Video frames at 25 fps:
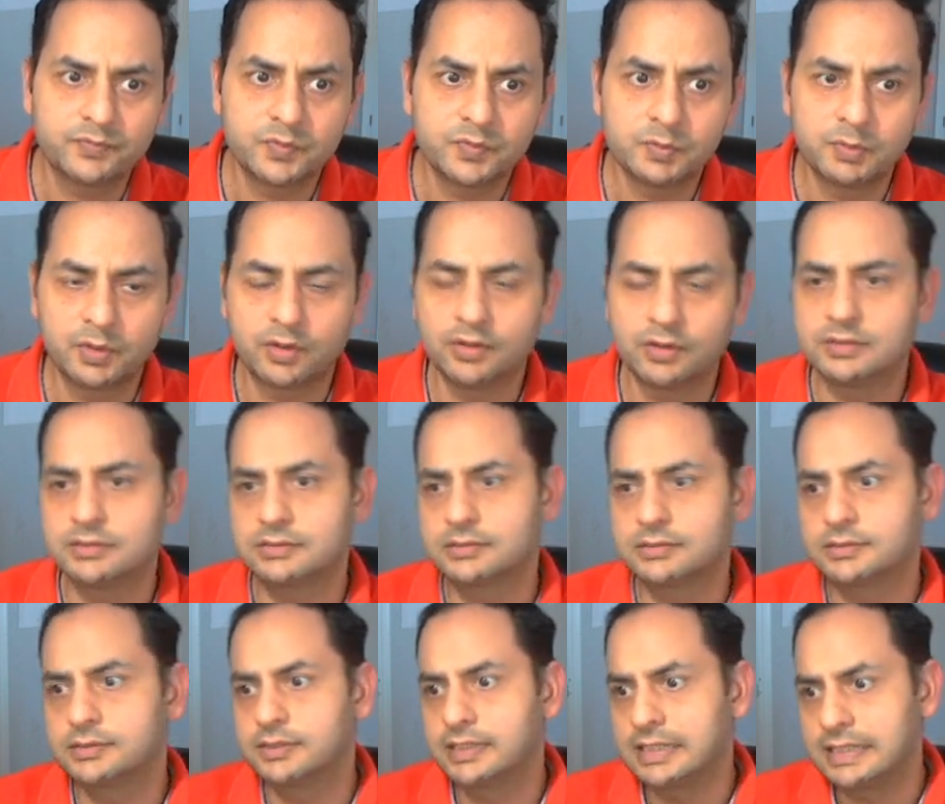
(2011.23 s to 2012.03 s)

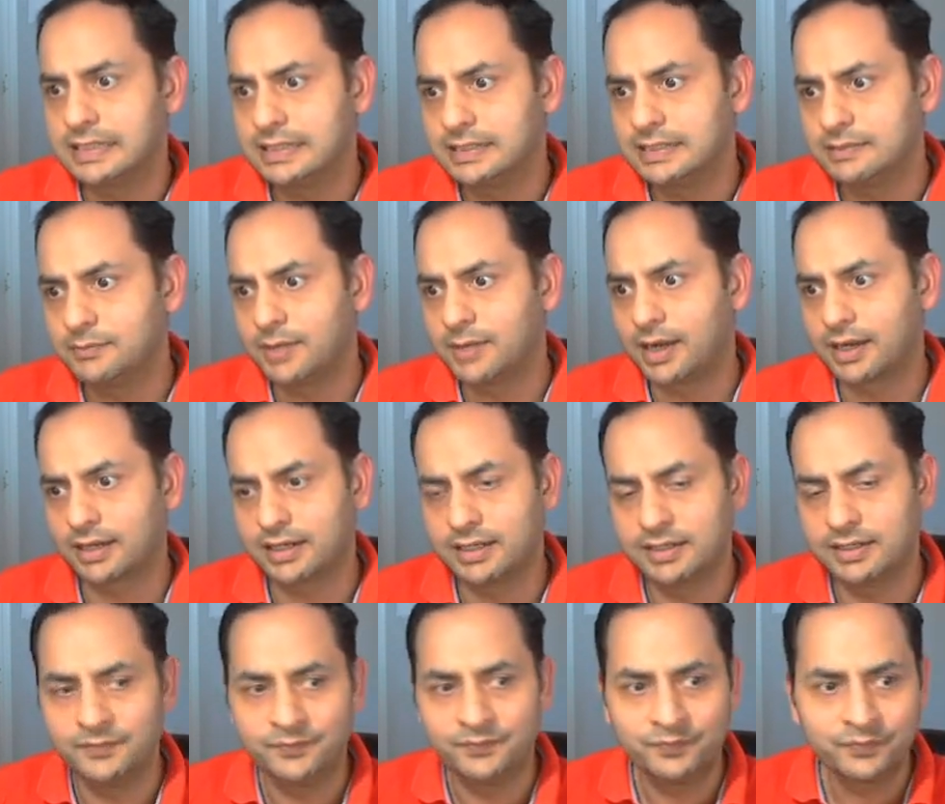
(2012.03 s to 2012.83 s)
because in the
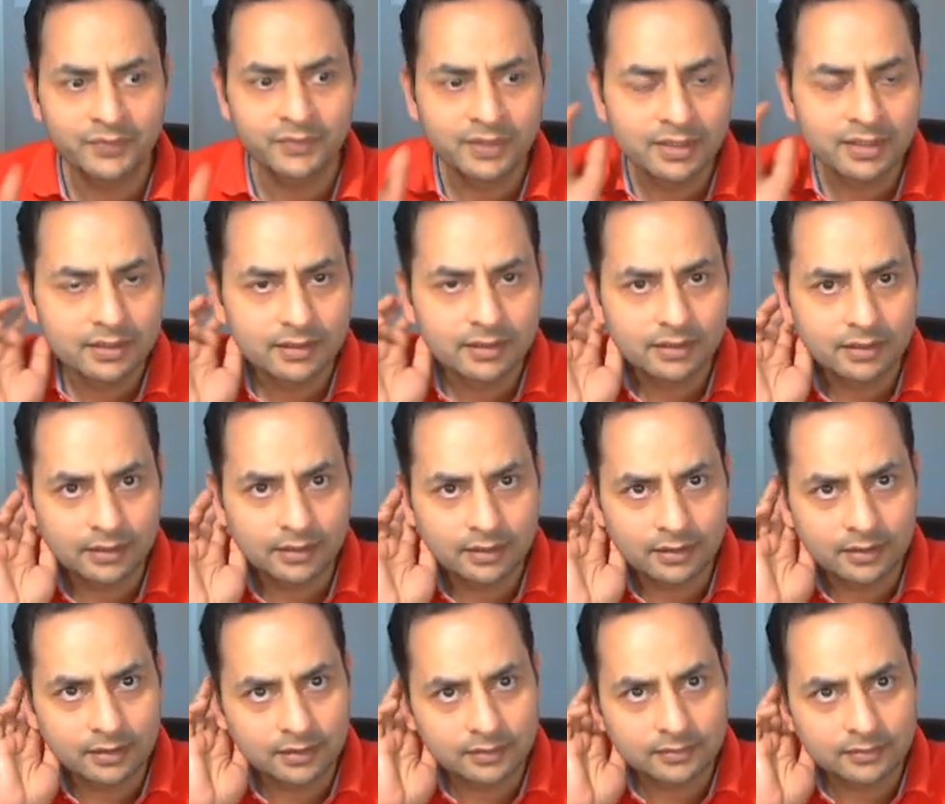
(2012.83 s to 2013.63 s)
market
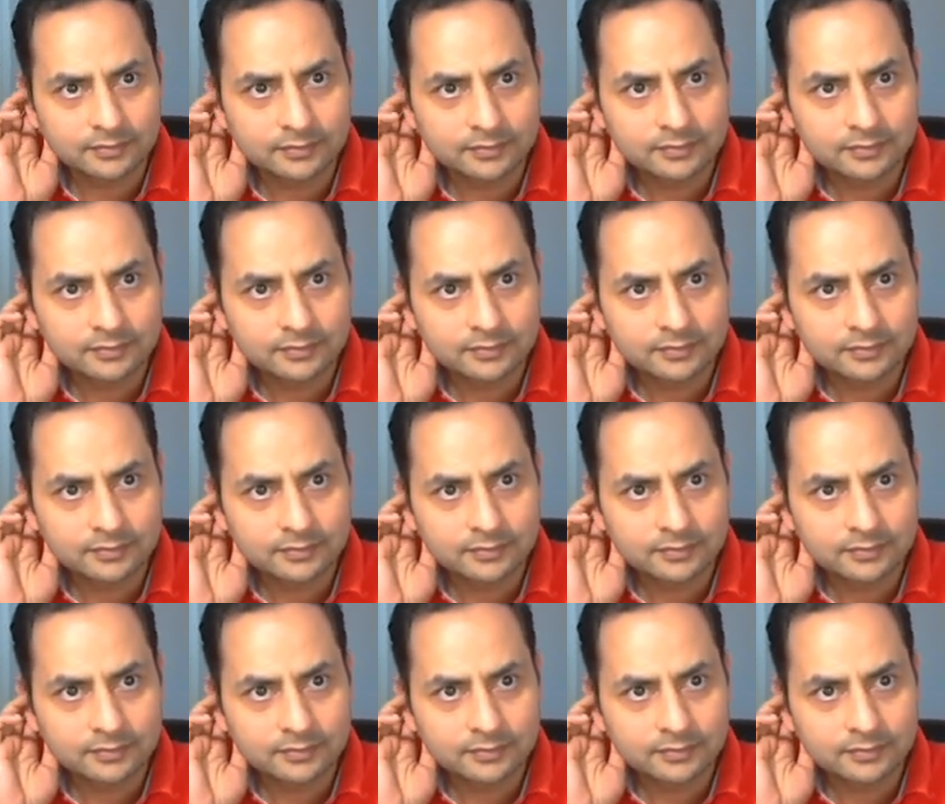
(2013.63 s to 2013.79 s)
there